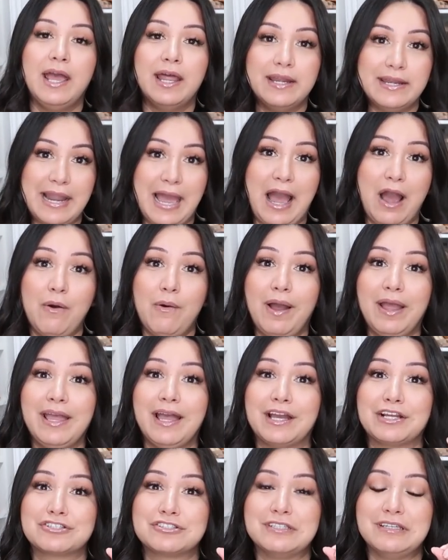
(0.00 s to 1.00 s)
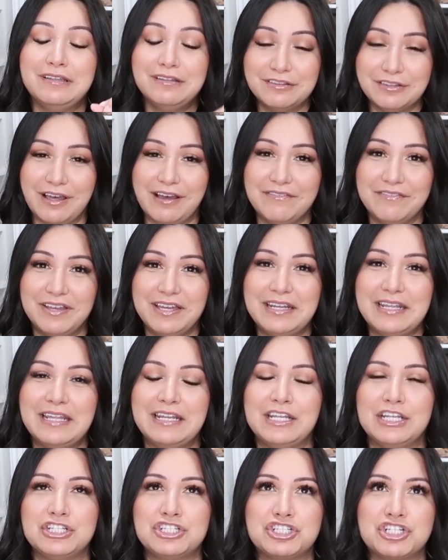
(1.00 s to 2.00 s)
Now I actually love it,
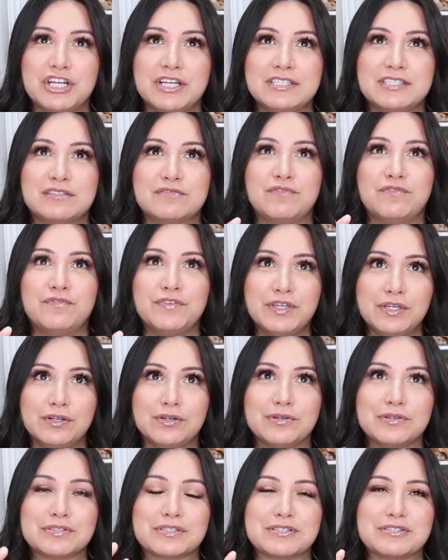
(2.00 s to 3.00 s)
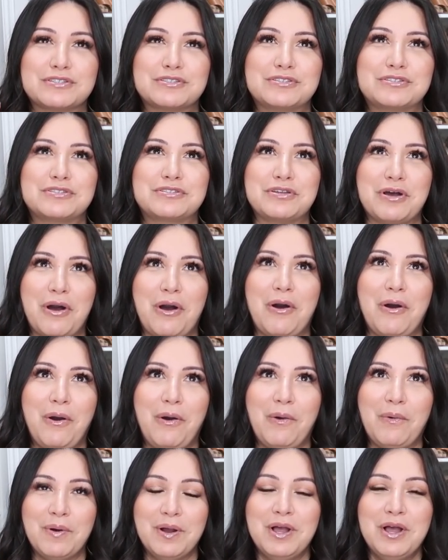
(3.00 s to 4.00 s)
and it just feels
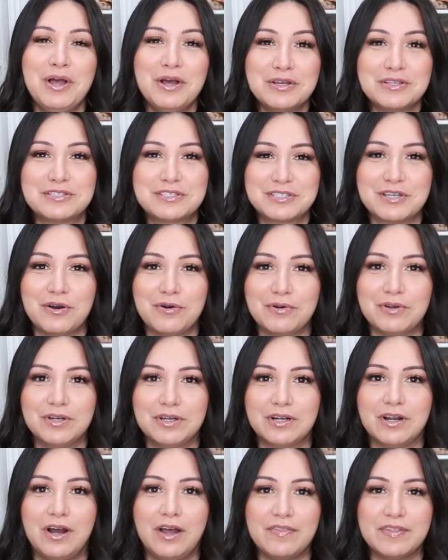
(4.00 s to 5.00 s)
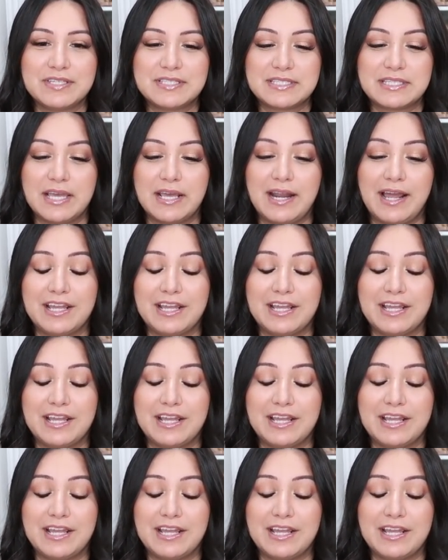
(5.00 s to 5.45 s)
so, so good on the skin.